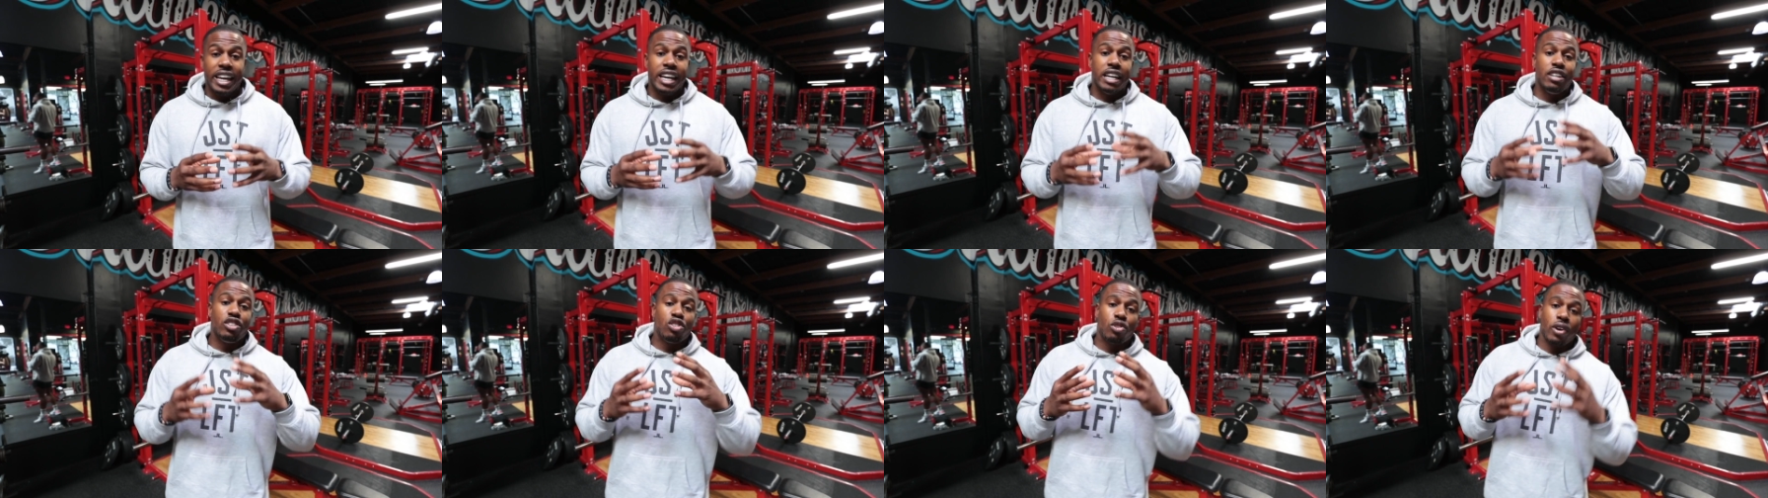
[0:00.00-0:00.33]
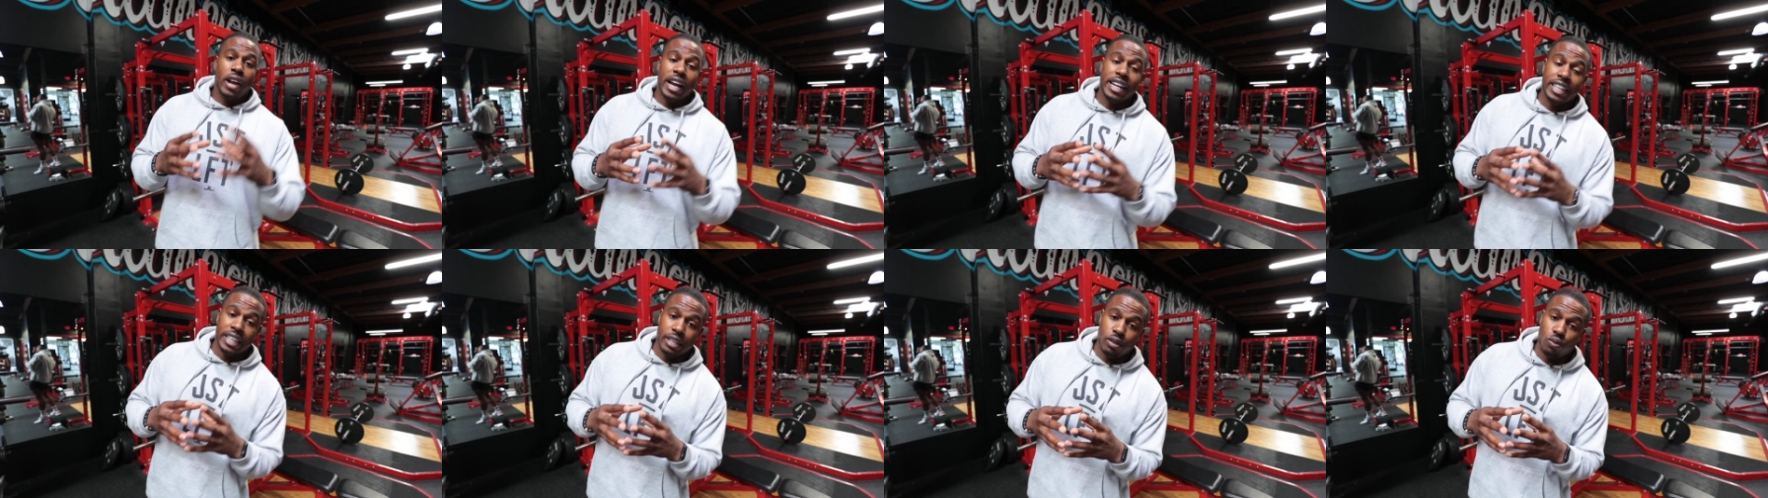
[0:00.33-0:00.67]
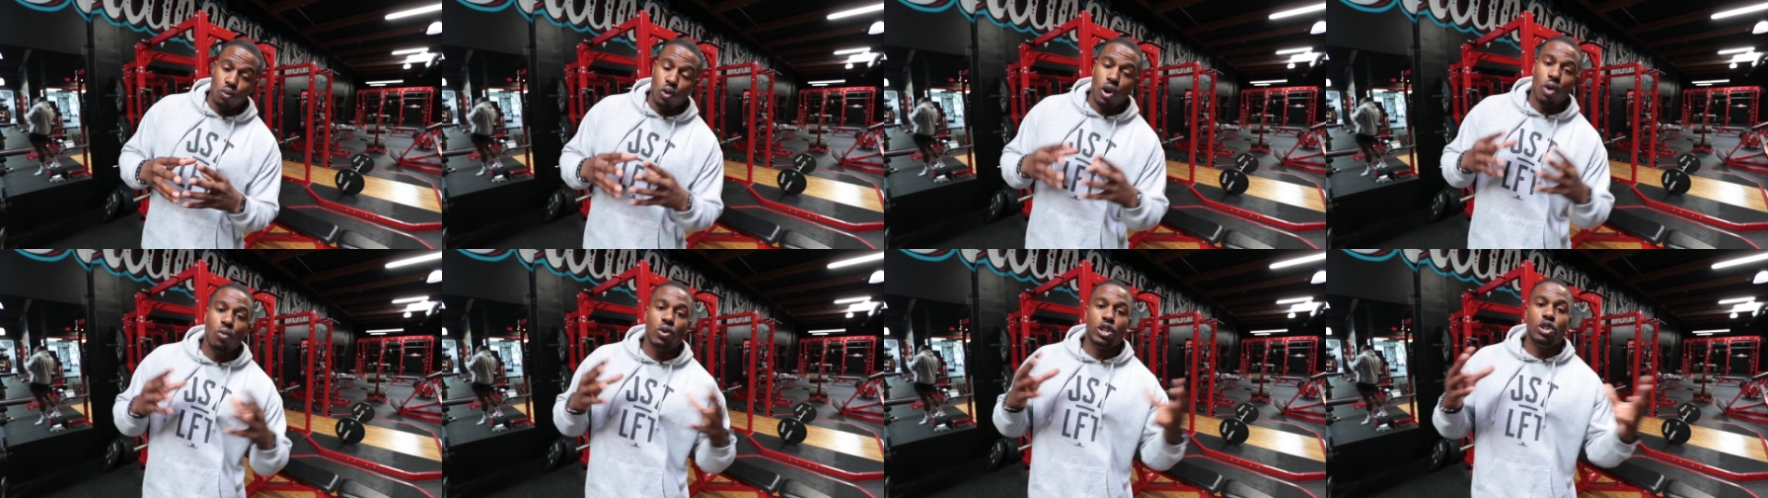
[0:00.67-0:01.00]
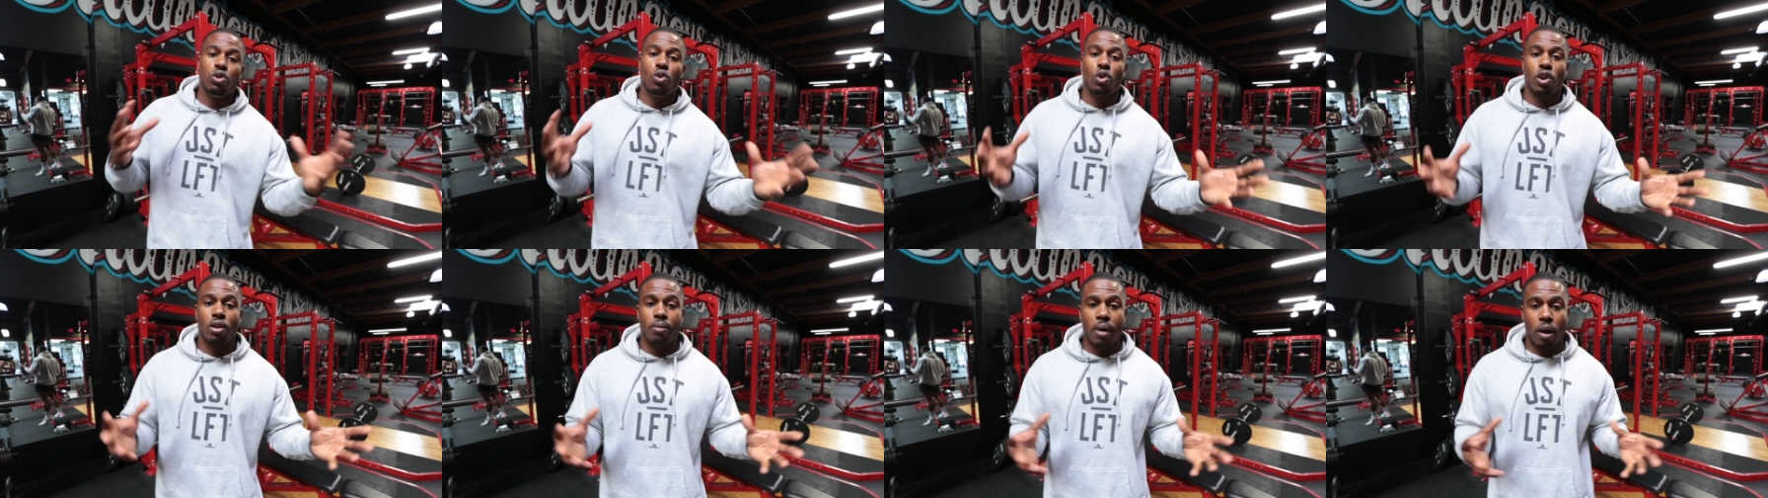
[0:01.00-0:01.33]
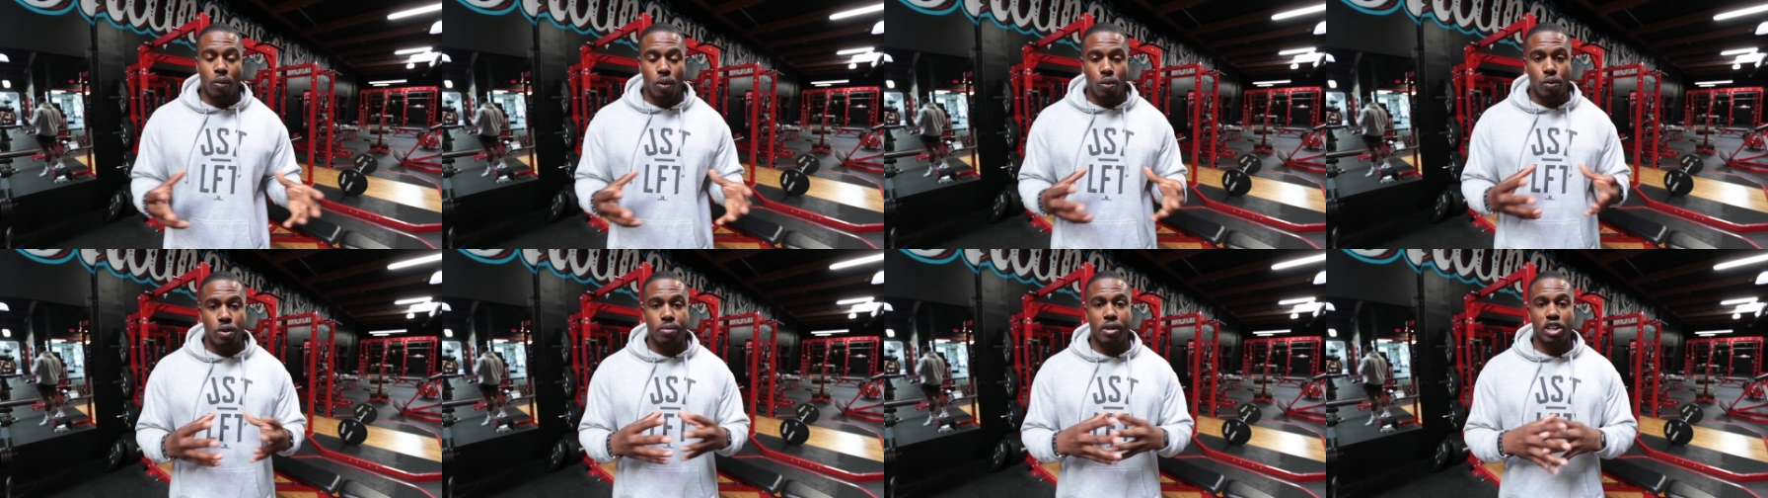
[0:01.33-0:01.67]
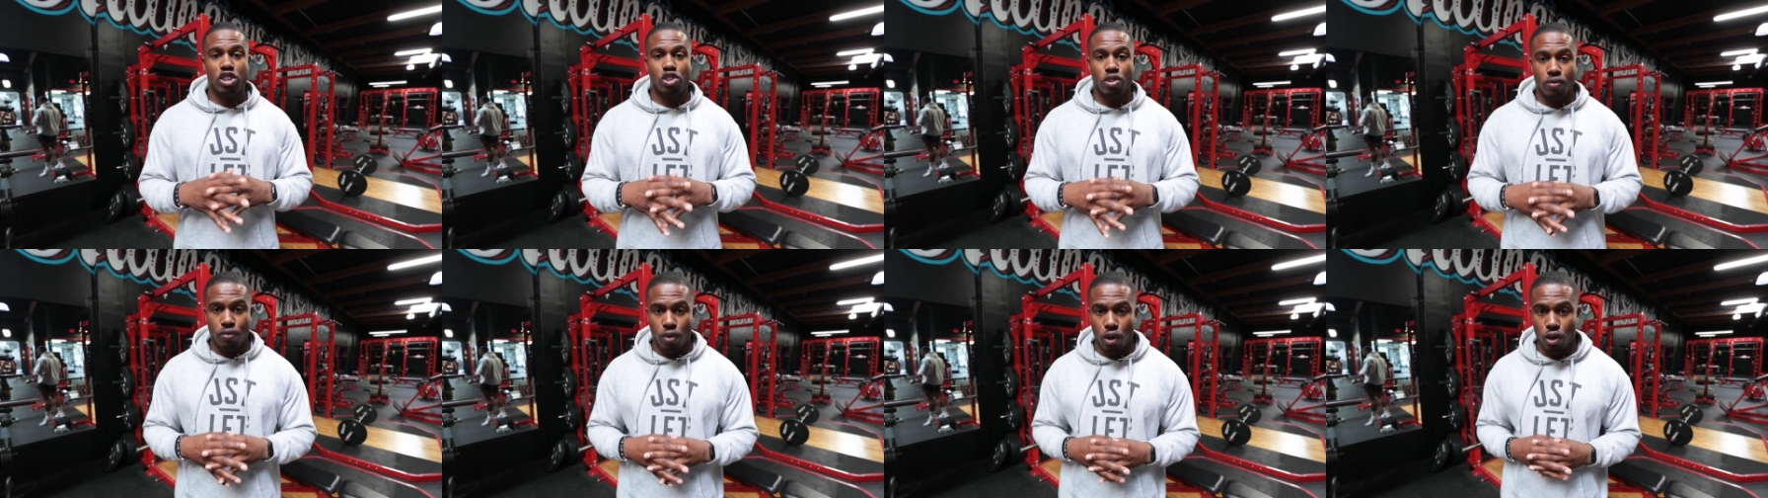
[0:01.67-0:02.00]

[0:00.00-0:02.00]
In training, what are we talking about when we mention